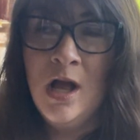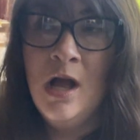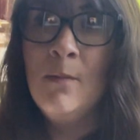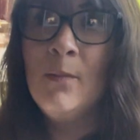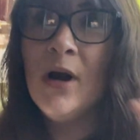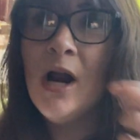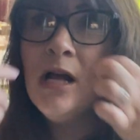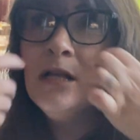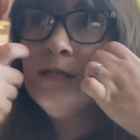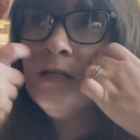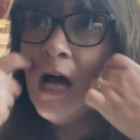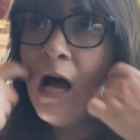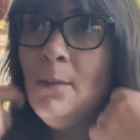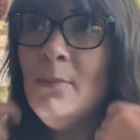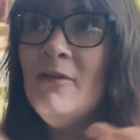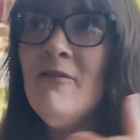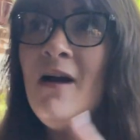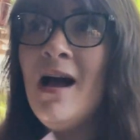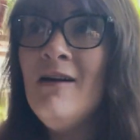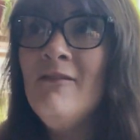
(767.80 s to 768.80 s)
But on top
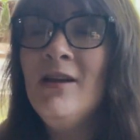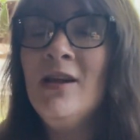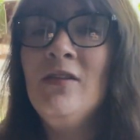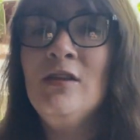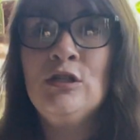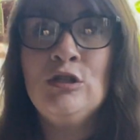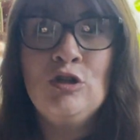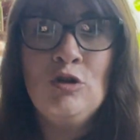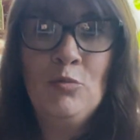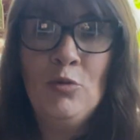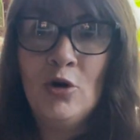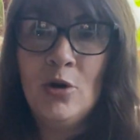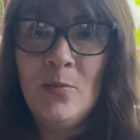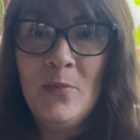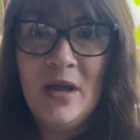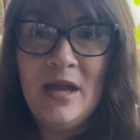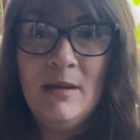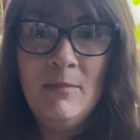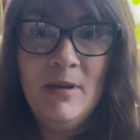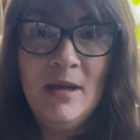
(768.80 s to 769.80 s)
of having this newborn
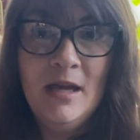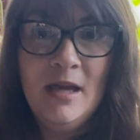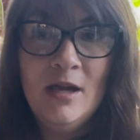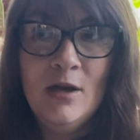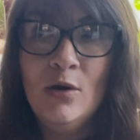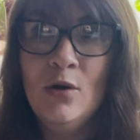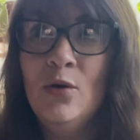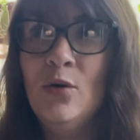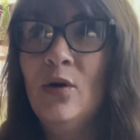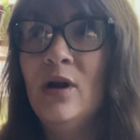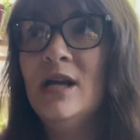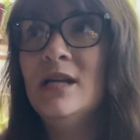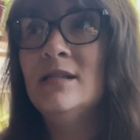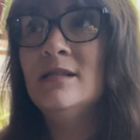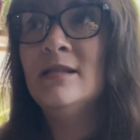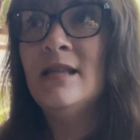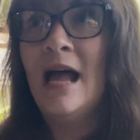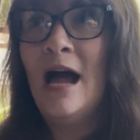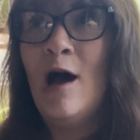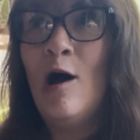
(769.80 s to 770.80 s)
baby who
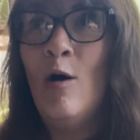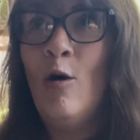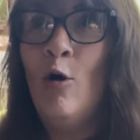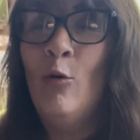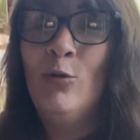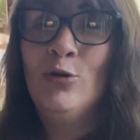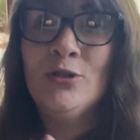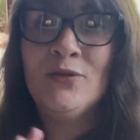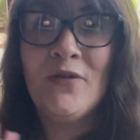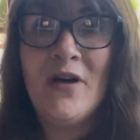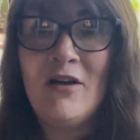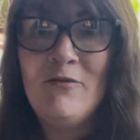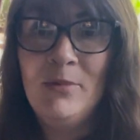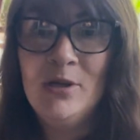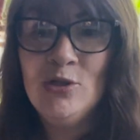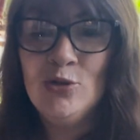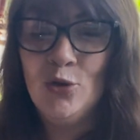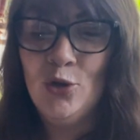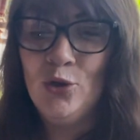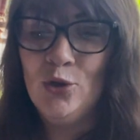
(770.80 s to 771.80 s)
is now almost 5
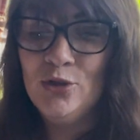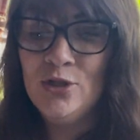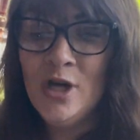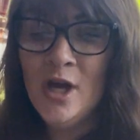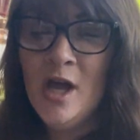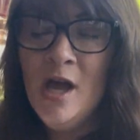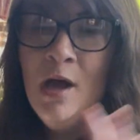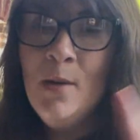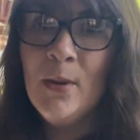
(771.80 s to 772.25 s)
months old,